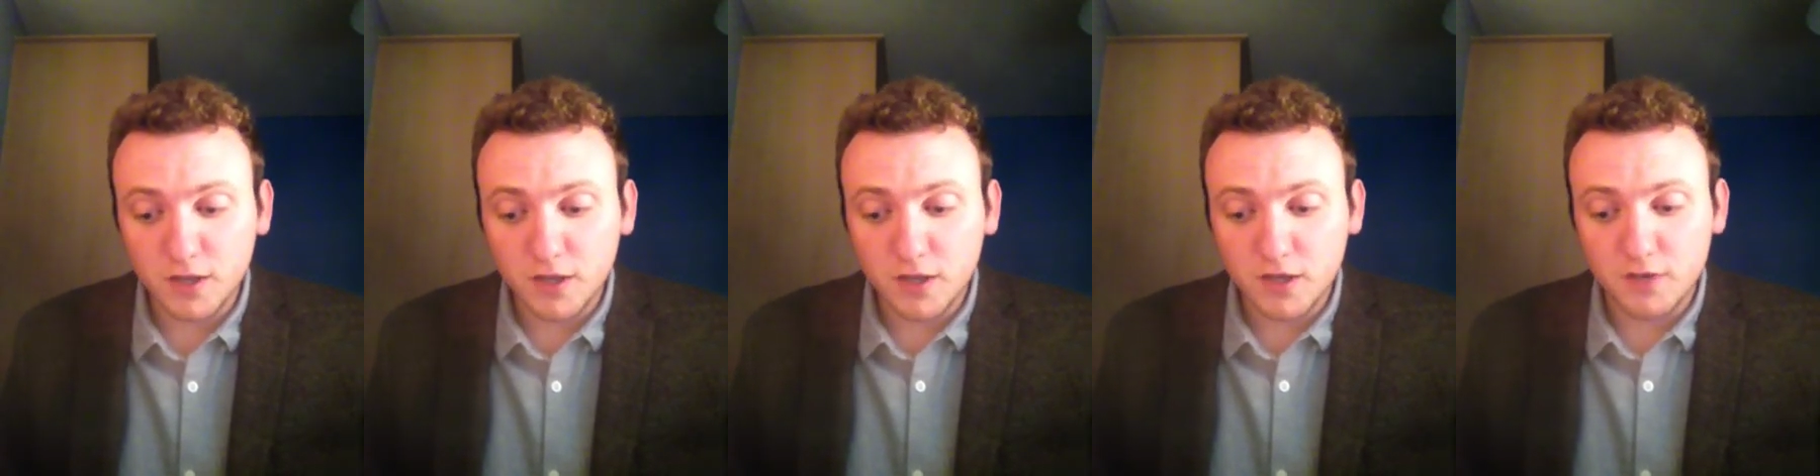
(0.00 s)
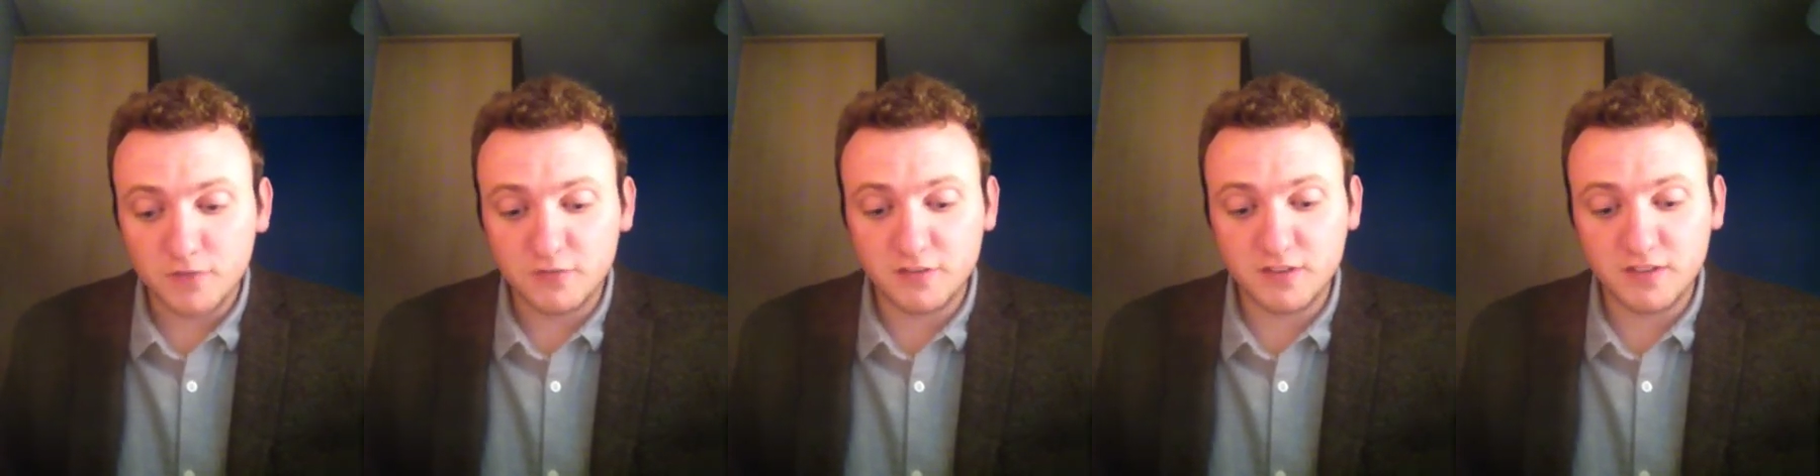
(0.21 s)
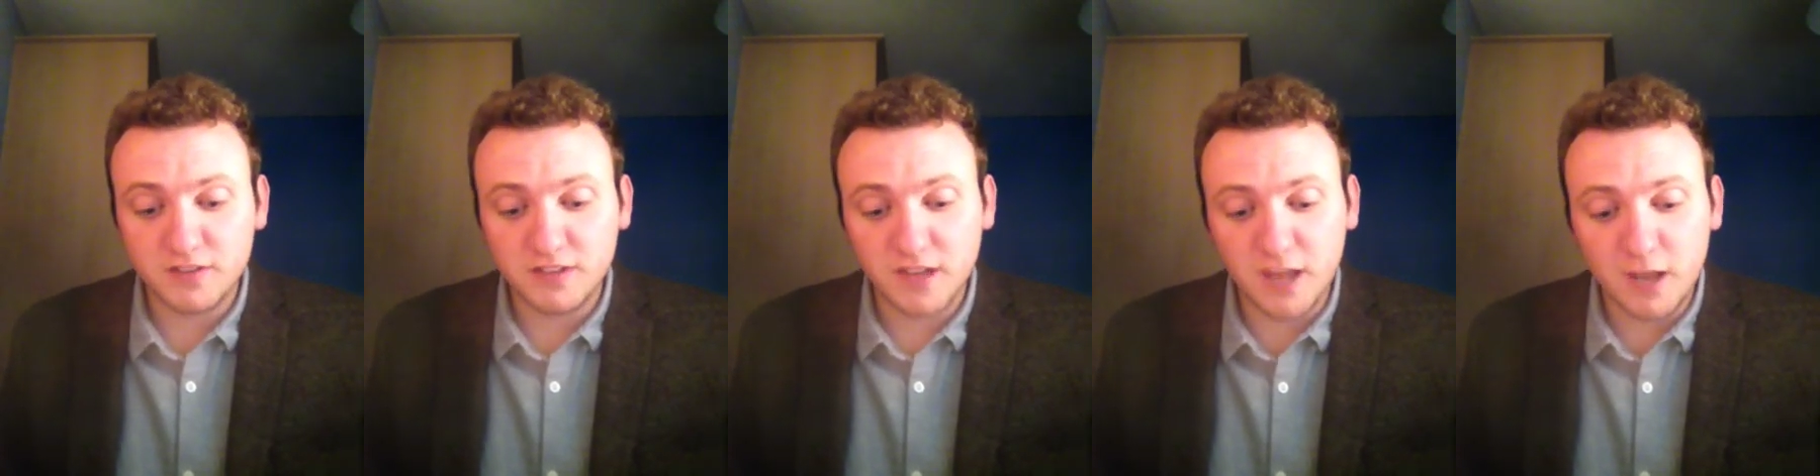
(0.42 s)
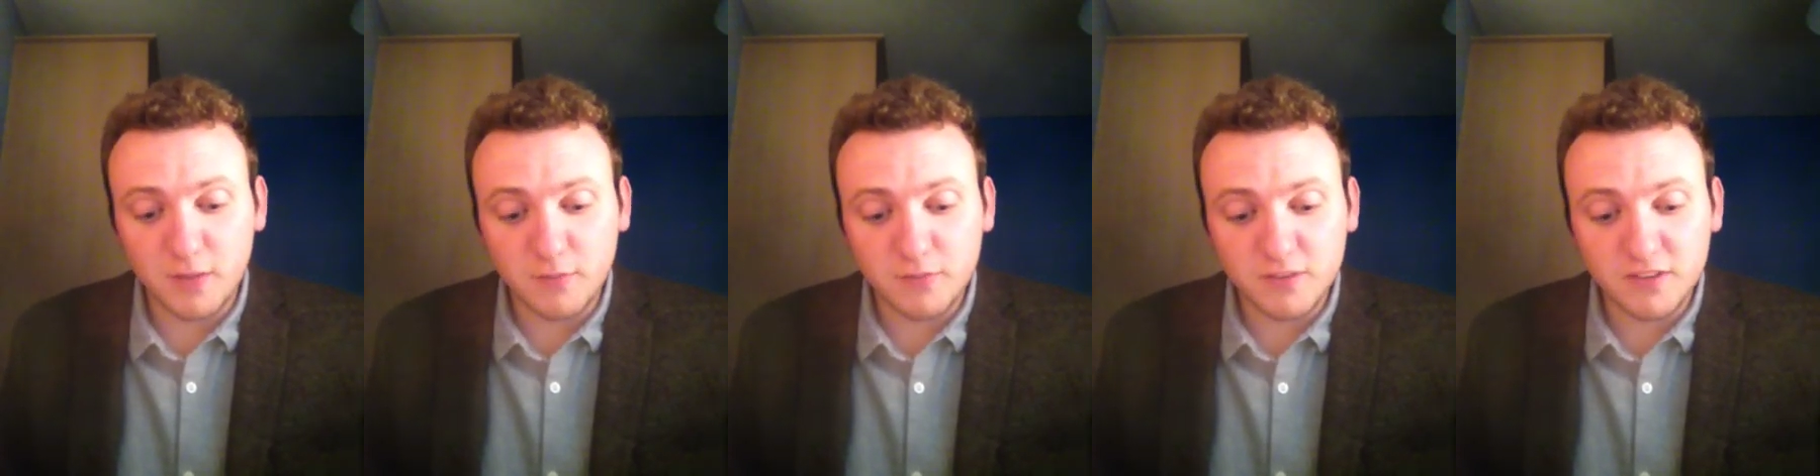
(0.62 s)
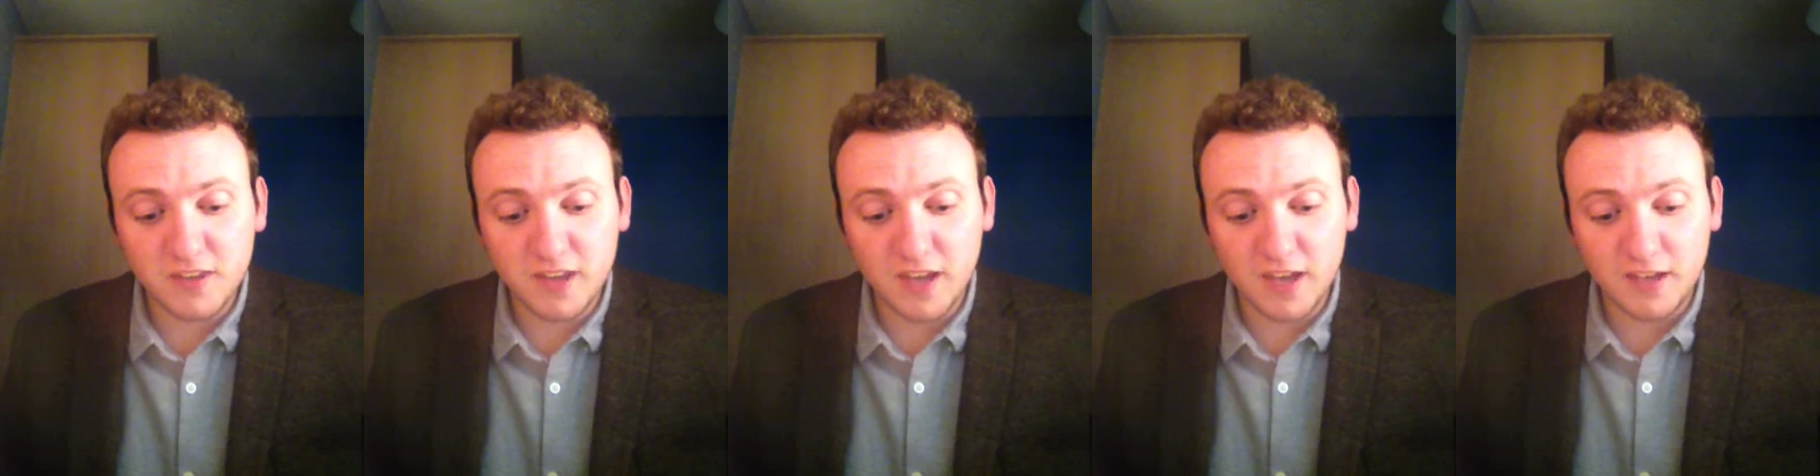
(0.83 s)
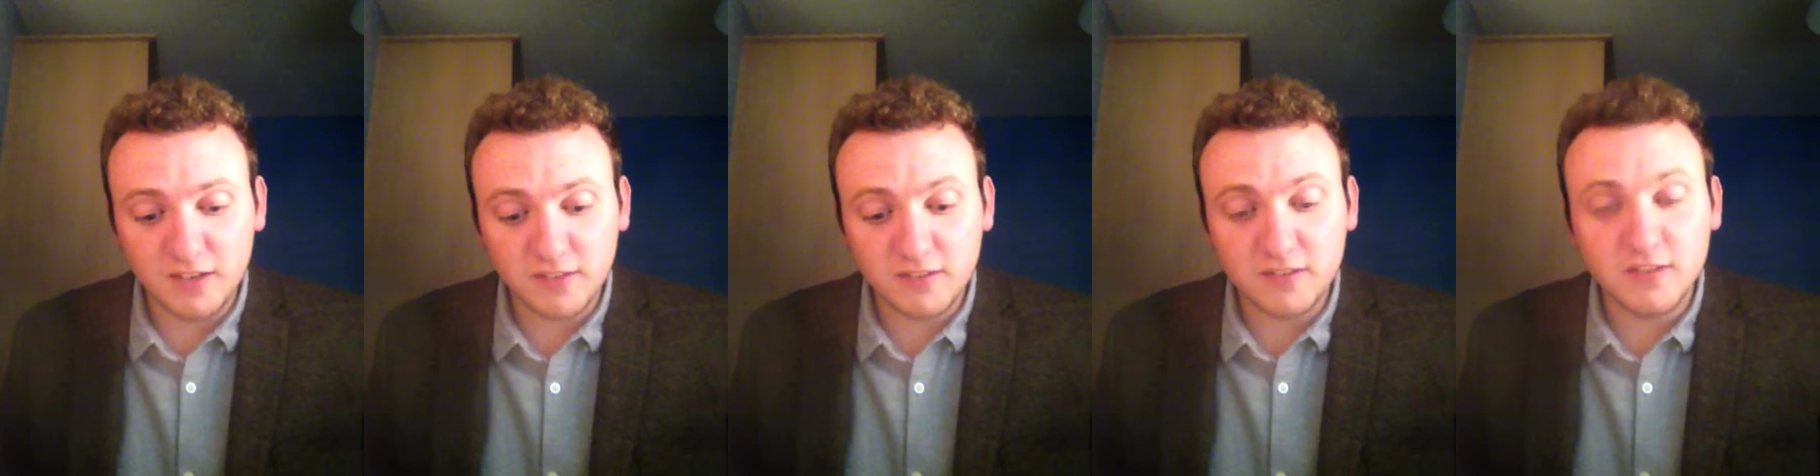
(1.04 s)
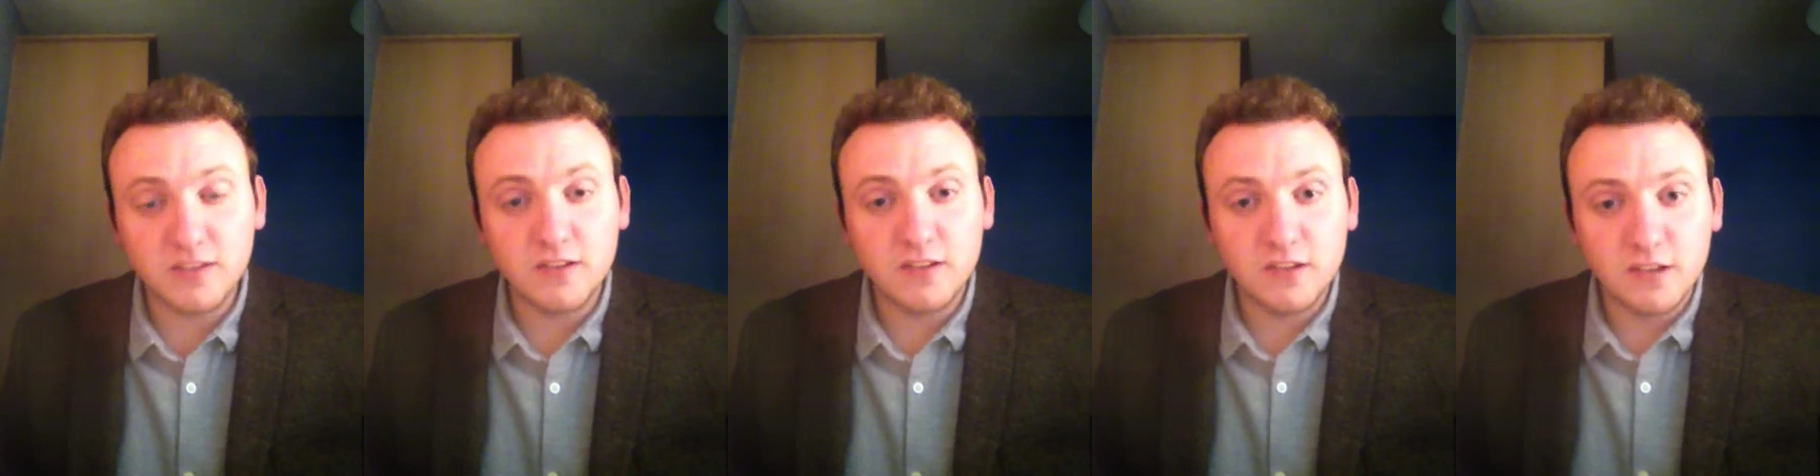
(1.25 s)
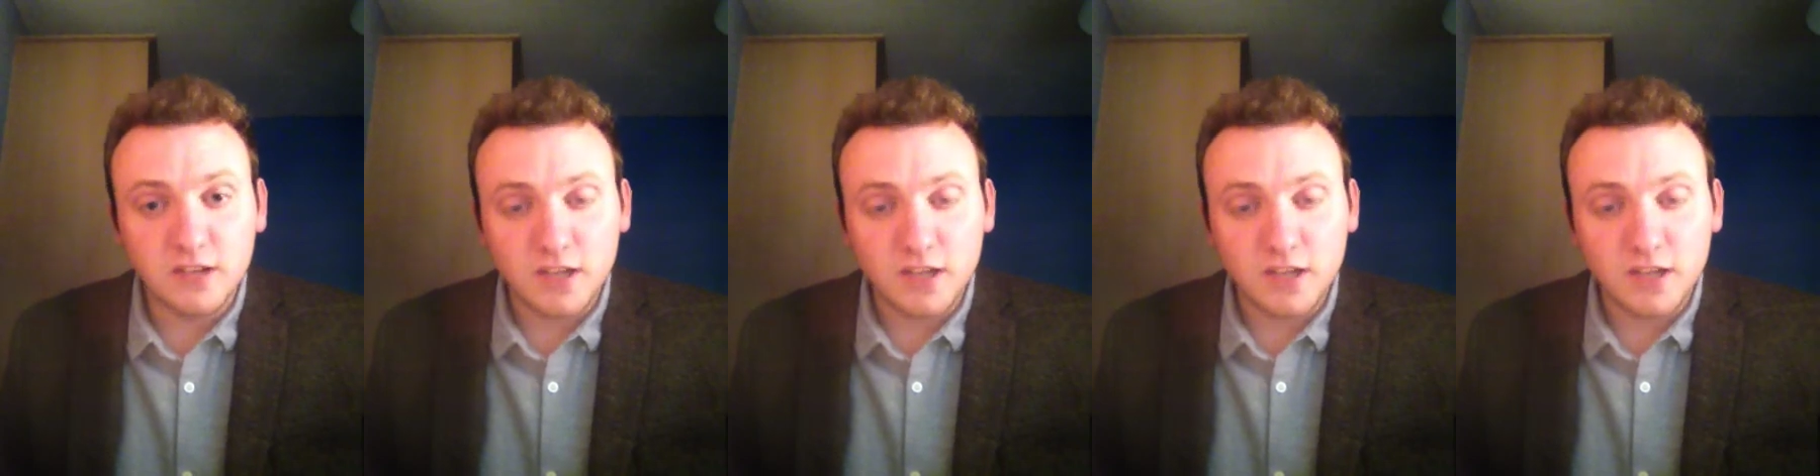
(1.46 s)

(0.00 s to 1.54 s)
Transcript: of the same sex